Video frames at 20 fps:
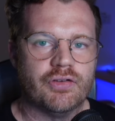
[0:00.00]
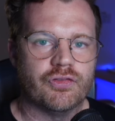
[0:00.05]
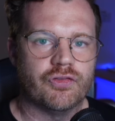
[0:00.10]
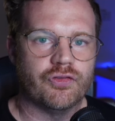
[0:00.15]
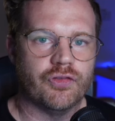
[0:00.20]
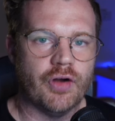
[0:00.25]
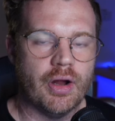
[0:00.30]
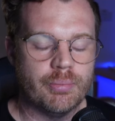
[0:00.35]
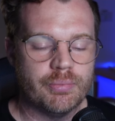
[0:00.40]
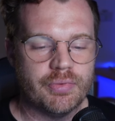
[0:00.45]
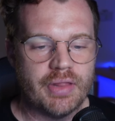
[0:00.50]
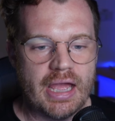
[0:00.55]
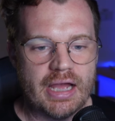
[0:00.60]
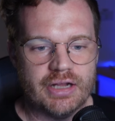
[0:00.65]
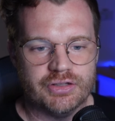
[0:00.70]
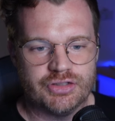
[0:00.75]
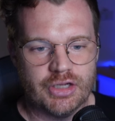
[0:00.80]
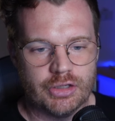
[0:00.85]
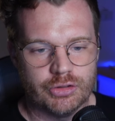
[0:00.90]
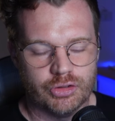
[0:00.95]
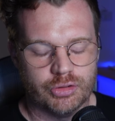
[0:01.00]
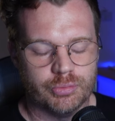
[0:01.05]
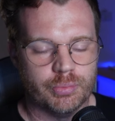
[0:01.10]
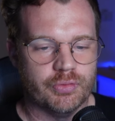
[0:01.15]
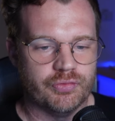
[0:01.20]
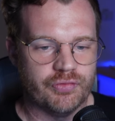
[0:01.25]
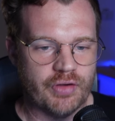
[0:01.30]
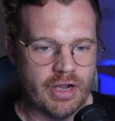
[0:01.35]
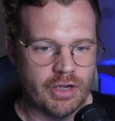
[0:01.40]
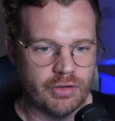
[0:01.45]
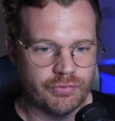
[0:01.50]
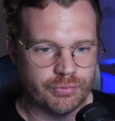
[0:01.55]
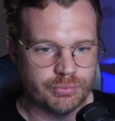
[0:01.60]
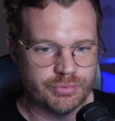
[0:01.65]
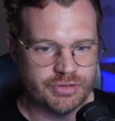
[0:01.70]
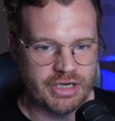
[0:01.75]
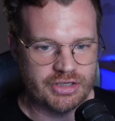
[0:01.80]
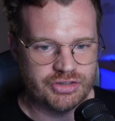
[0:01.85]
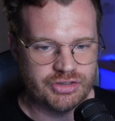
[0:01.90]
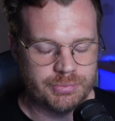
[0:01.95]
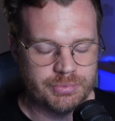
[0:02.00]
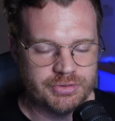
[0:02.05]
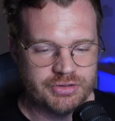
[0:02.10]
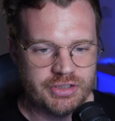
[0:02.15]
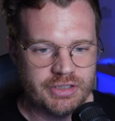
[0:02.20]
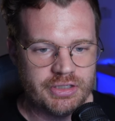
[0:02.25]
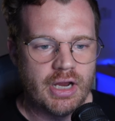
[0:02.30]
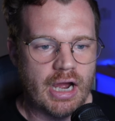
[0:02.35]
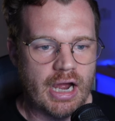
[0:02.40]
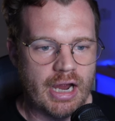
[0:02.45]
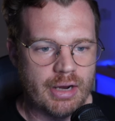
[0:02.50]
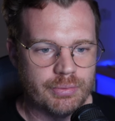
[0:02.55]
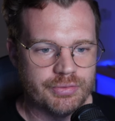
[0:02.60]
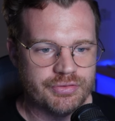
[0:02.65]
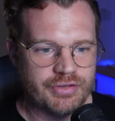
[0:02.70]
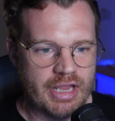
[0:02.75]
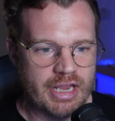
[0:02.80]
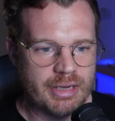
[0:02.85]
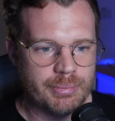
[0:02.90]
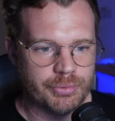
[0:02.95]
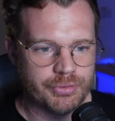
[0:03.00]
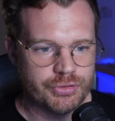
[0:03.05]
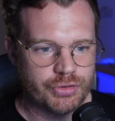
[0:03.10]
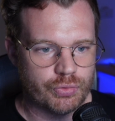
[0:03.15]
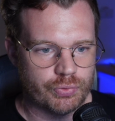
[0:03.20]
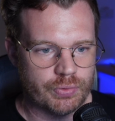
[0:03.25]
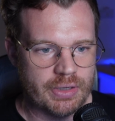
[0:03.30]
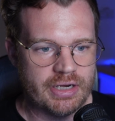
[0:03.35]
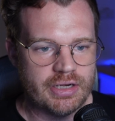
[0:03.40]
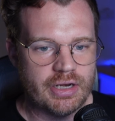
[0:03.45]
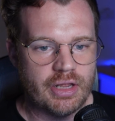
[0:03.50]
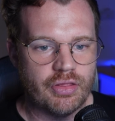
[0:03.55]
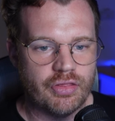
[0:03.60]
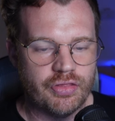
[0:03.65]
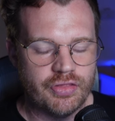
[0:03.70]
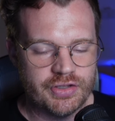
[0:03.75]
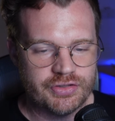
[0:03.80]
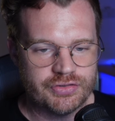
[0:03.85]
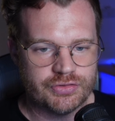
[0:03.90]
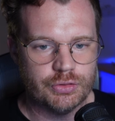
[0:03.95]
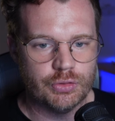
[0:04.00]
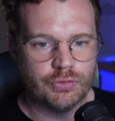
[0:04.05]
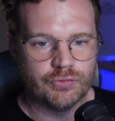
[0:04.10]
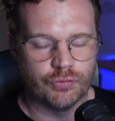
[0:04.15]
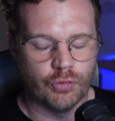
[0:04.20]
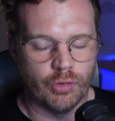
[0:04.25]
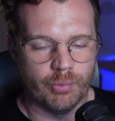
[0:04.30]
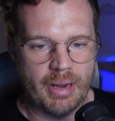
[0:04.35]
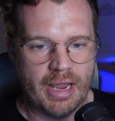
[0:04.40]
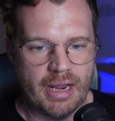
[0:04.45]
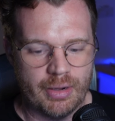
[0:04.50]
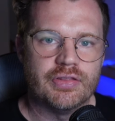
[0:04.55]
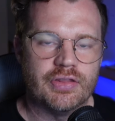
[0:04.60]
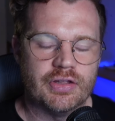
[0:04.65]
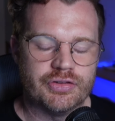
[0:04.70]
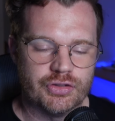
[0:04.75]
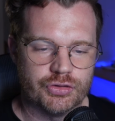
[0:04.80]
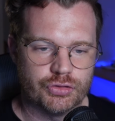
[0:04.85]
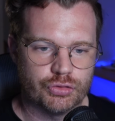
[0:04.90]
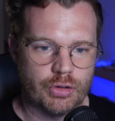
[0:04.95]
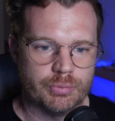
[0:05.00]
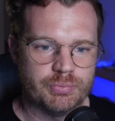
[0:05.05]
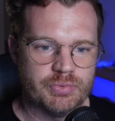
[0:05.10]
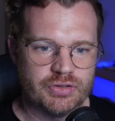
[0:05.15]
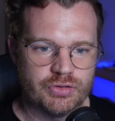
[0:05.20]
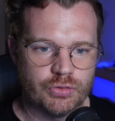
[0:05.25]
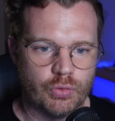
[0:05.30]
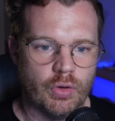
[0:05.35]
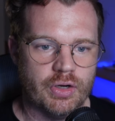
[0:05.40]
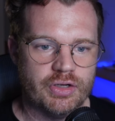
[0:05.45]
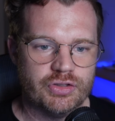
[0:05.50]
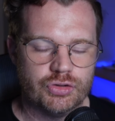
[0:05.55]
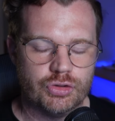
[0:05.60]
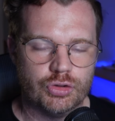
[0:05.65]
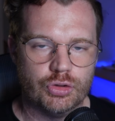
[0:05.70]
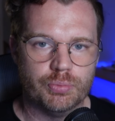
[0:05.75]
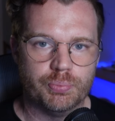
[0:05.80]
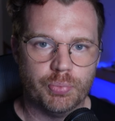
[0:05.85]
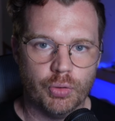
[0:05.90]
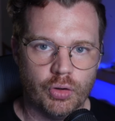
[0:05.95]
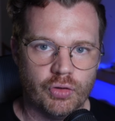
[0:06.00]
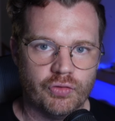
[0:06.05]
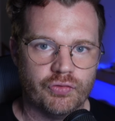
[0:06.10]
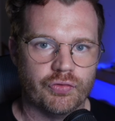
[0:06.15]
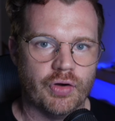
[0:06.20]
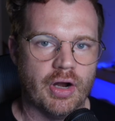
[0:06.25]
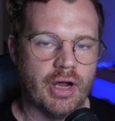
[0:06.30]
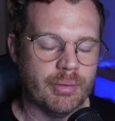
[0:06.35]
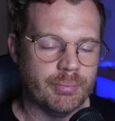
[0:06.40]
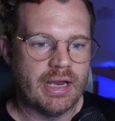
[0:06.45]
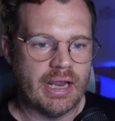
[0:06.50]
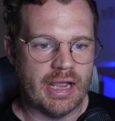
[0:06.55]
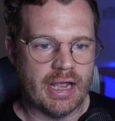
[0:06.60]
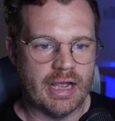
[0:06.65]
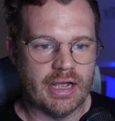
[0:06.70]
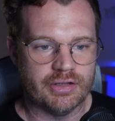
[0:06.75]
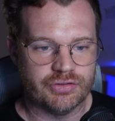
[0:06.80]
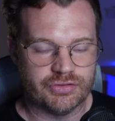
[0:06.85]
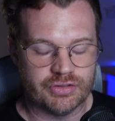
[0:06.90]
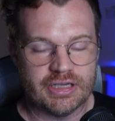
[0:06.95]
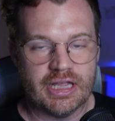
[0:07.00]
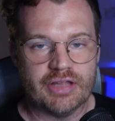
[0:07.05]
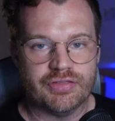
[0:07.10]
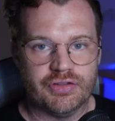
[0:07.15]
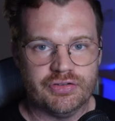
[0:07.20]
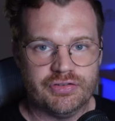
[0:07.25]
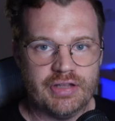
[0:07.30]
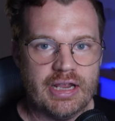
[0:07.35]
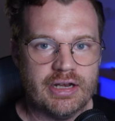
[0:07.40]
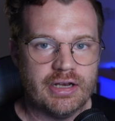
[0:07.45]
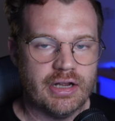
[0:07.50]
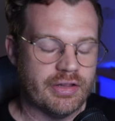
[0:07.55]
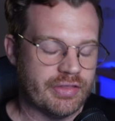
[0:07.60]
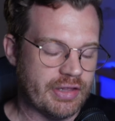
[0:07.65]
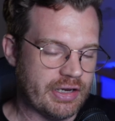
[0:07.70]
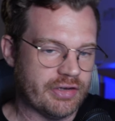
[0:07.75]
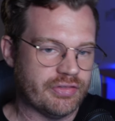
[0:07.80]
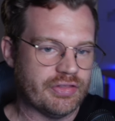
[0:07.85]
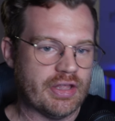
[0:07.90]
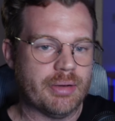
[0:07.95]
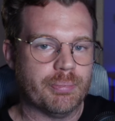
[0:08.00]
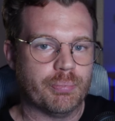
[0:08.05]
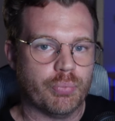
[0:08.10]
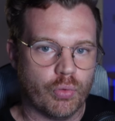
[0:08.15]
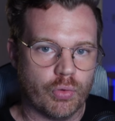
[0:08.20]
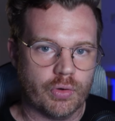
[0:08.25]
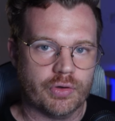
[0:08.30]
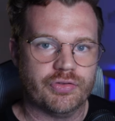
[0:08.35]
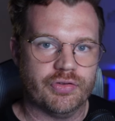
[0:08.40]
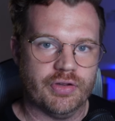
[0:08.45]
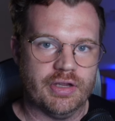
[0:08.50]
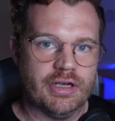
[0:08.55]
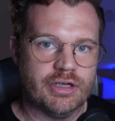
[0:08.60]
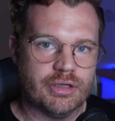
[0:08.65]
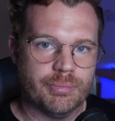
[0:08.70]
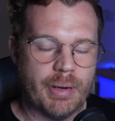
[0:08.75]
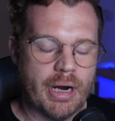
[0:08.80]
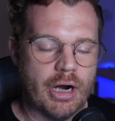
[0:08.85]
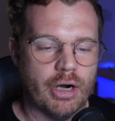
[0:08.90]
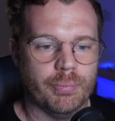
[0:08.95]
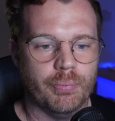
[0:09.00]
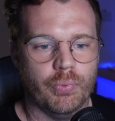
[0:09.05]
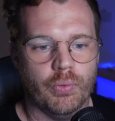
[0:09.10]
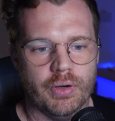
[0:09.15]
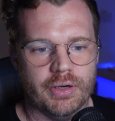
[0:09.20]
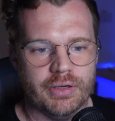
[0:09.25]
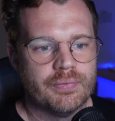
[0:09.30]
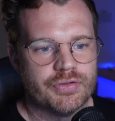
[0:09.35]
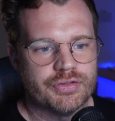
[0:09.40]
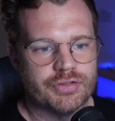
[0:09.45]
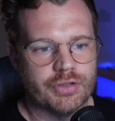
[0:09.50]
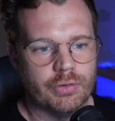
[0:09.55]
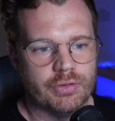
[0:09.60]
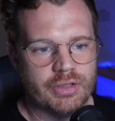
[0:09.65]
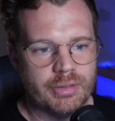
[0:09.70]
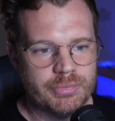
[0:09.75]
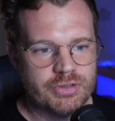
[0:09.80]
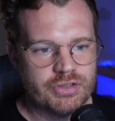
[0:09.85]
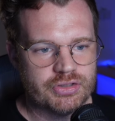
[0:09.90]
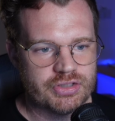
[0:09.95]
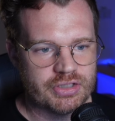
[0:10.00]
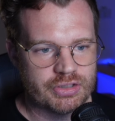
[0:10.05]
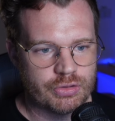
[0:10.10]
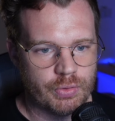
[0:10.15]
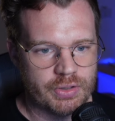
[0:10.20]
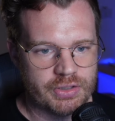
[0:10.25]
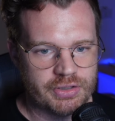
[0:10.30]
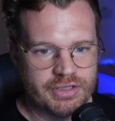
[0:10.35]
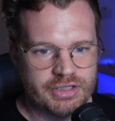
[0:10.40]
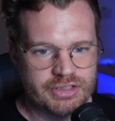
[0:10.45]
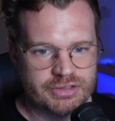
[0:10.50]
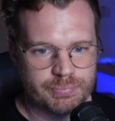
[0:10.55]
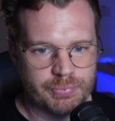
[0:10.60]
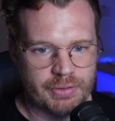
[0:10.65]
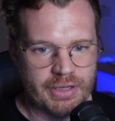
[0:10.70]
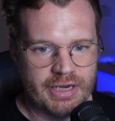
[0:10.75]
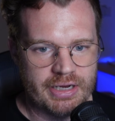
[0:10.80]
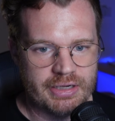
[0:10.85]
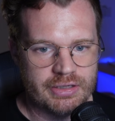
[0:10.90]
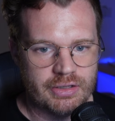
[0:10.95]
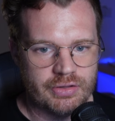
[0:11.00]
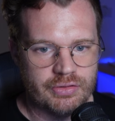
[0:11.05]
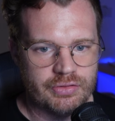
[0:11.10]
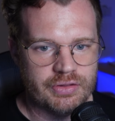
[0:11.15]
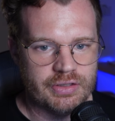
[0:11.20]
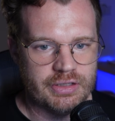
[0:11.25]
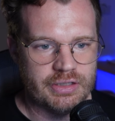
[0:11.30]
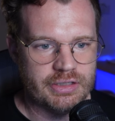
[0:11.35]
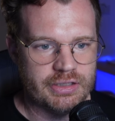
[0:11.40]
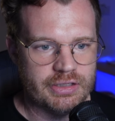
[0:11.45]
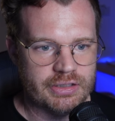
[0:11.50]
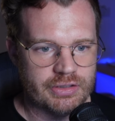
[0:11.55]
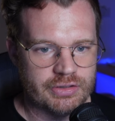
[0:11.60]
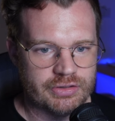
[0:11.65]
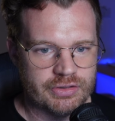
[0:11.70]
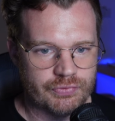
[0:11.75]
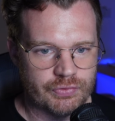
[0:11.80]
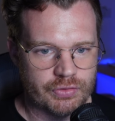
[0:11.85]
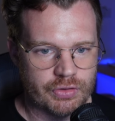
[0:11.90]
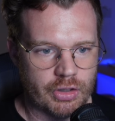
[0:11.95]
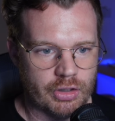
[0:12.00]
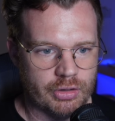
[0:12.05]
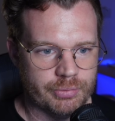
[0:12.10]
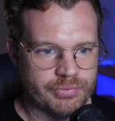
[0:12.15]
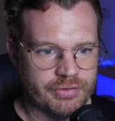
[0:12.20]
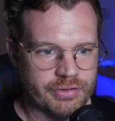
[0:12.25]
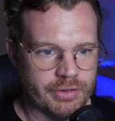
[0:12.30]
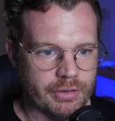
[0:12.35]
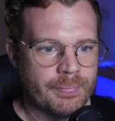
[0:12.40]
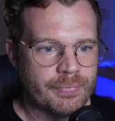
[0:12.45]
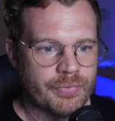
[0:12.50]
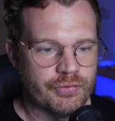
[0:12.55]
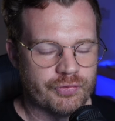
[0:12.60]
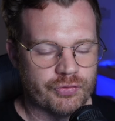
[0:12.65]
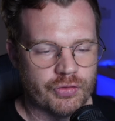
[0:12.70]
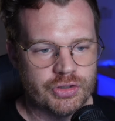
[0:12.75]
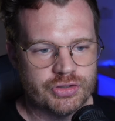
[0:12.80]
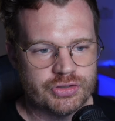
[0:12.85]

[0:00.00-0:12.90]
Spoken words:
from that downloadable file from ChatGPT, I was able to create this new format that the script is going to pull from to get the data that it then ports into PowerPoint. So let me just quickly explain the different columns here. The first